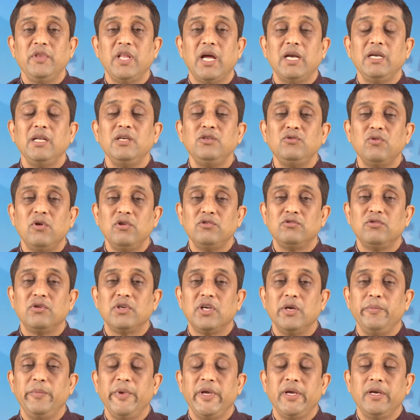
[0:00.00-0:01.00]
that is also
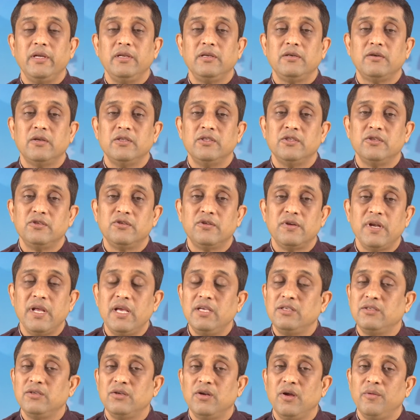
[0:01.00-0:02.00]
keeping in
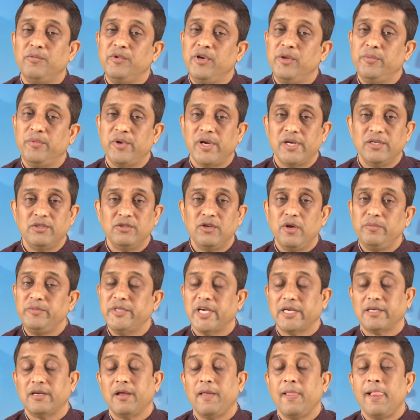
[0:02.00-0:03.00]
consideration of different
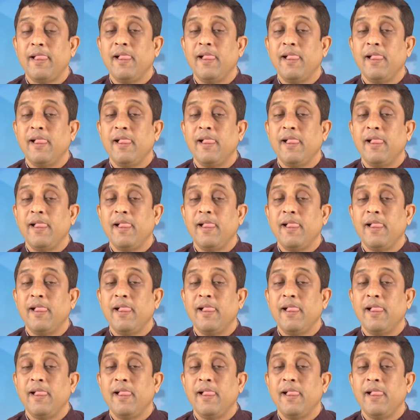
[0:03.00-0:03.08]
subject.